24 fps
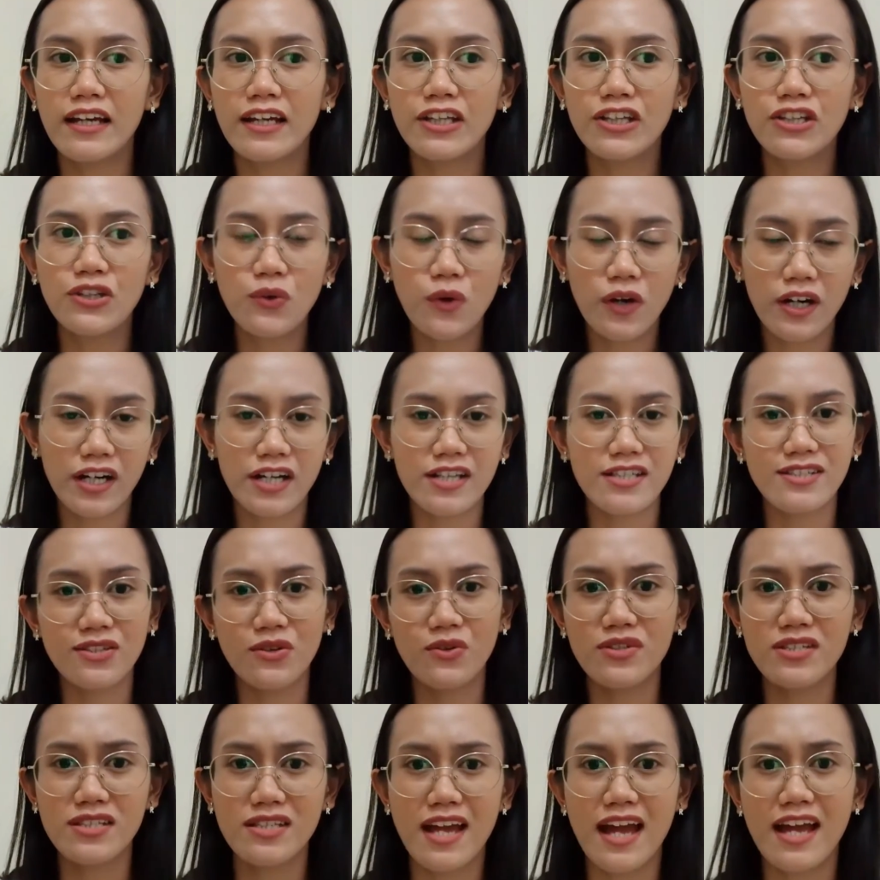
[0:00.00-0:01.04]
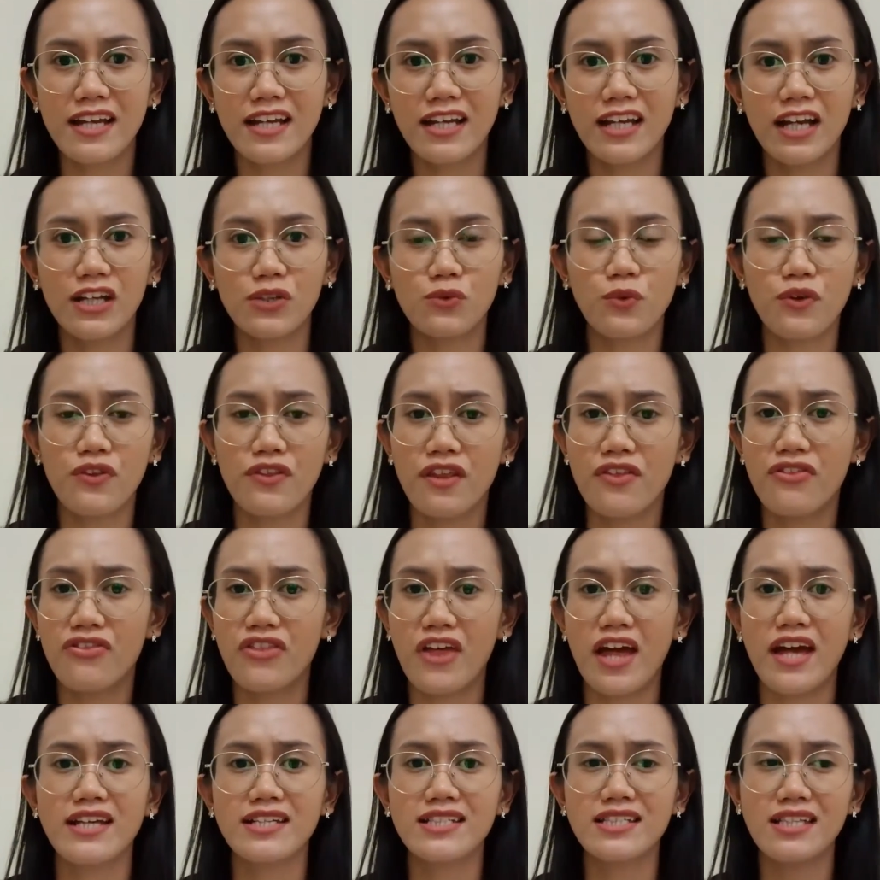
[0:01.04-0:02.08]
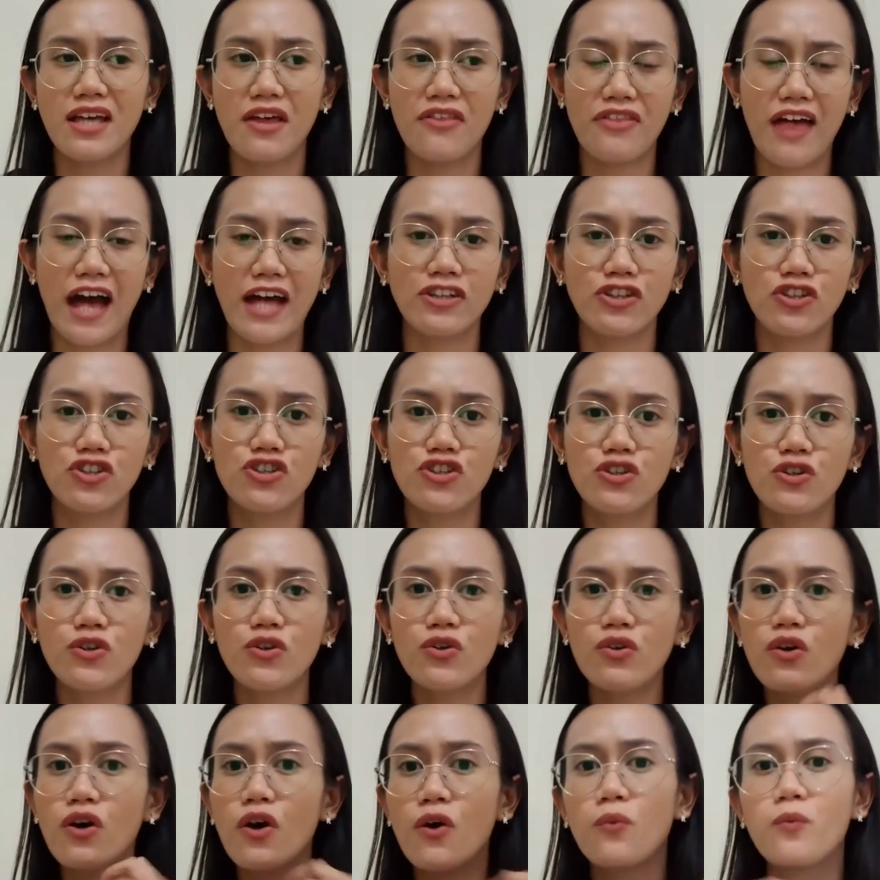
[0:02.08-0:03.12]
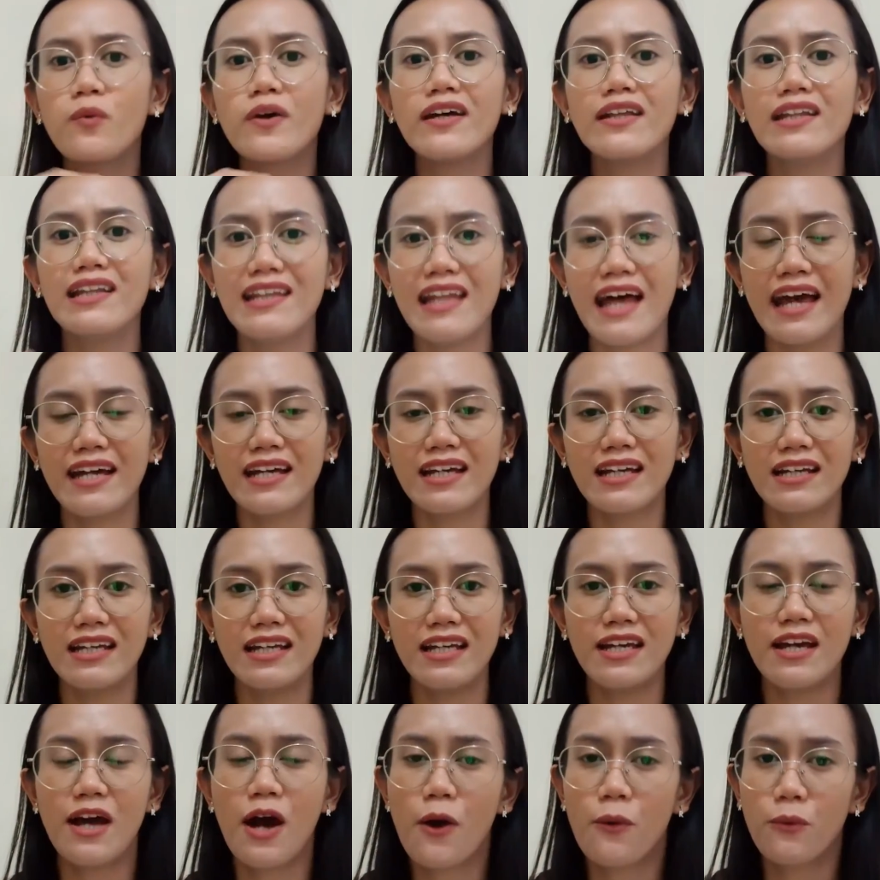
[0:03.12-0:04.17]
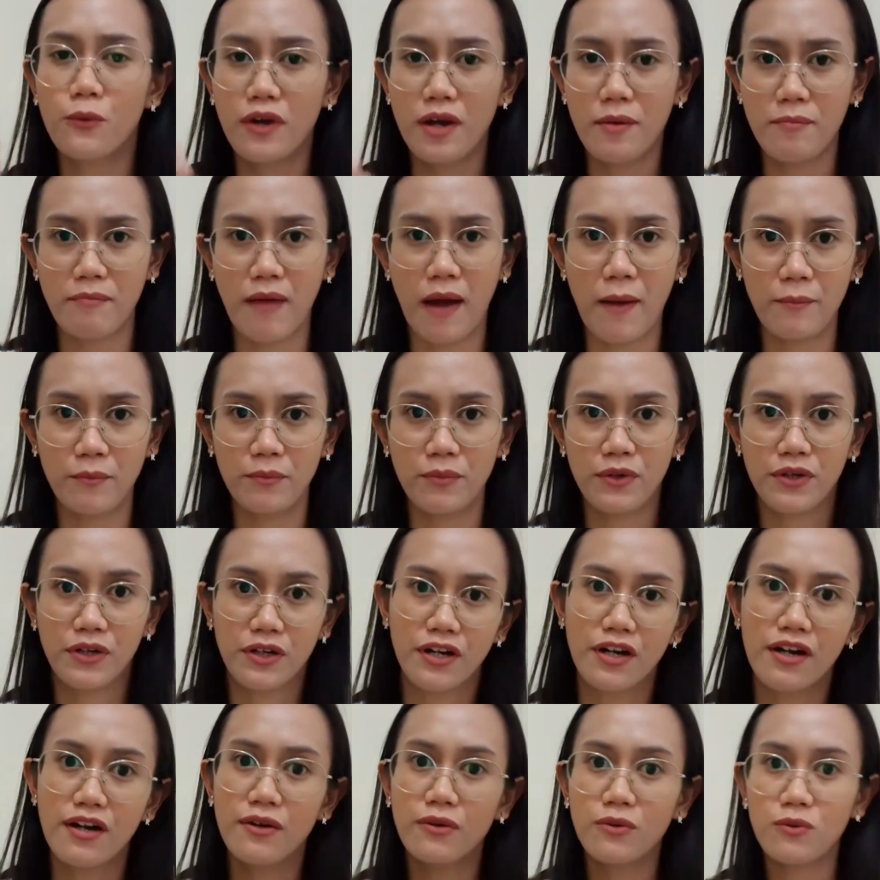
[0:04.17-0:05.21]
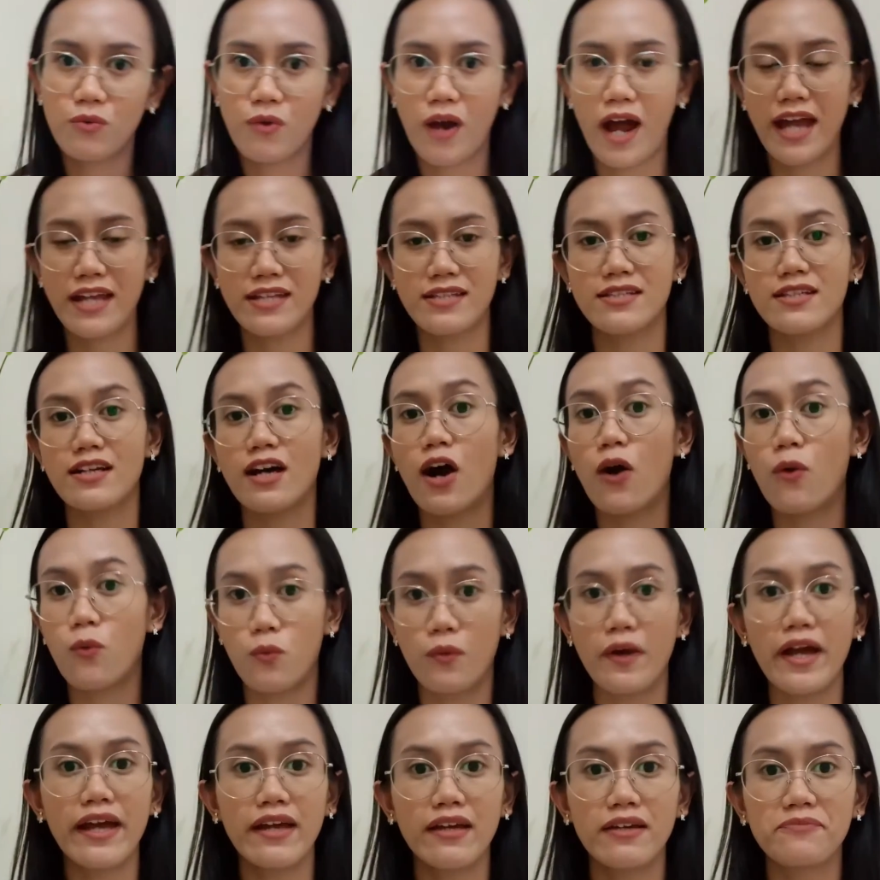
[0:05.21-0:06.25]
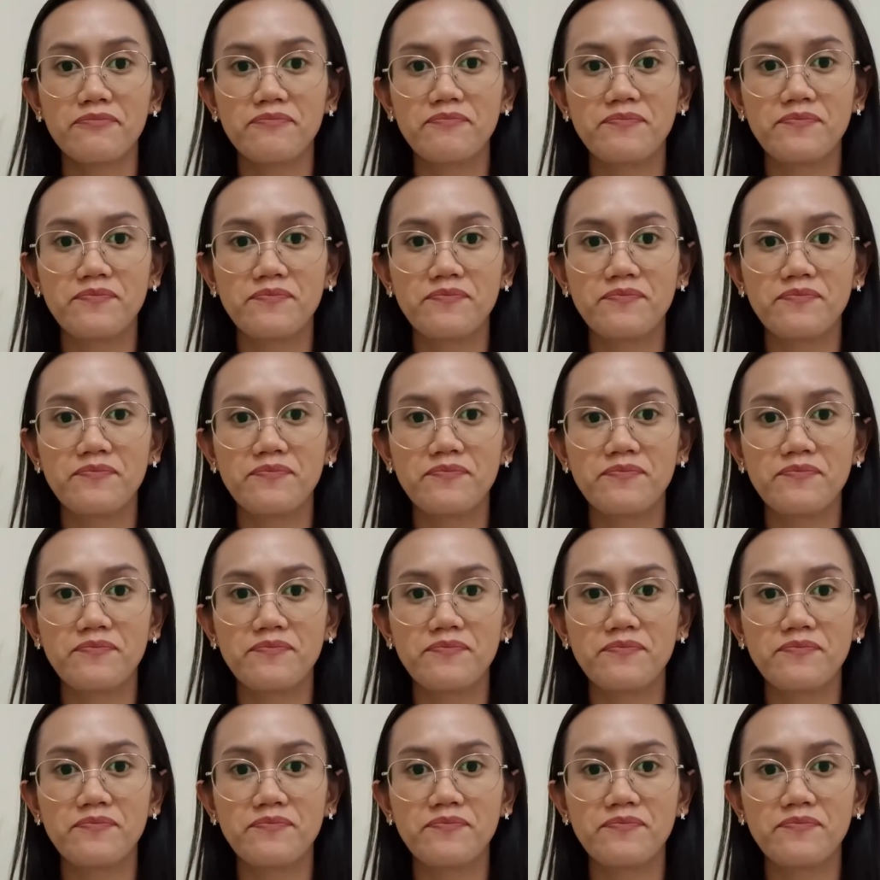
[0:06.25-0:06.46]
you are associating it with the things that you will likely remember right away.